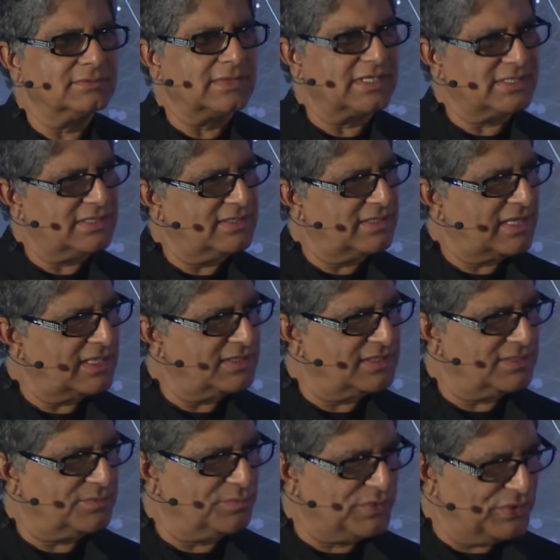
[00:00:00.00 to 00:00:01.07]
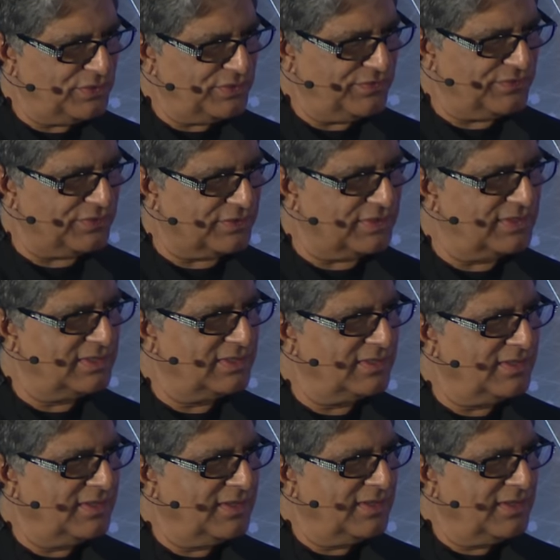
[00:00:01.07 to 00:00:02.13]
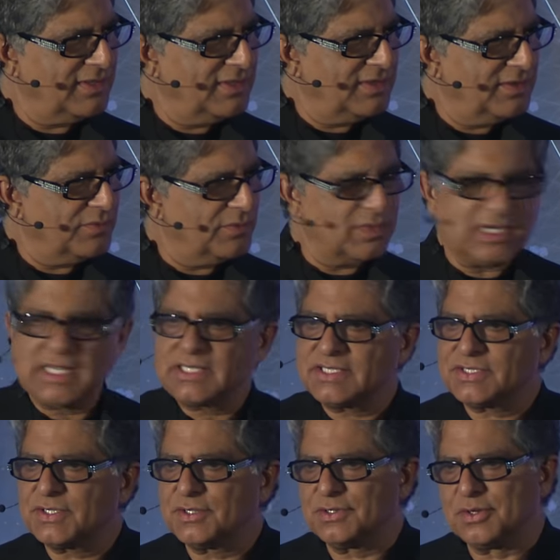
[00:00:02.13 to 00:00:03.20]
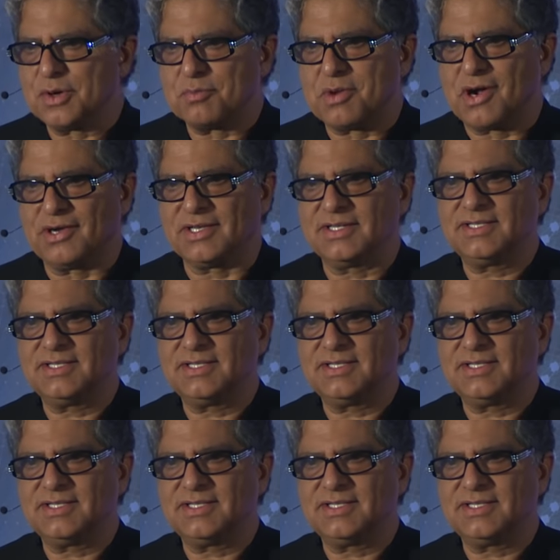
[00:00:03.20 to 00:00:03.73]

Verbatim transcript: I said, that's beautiful. What else do you know about it?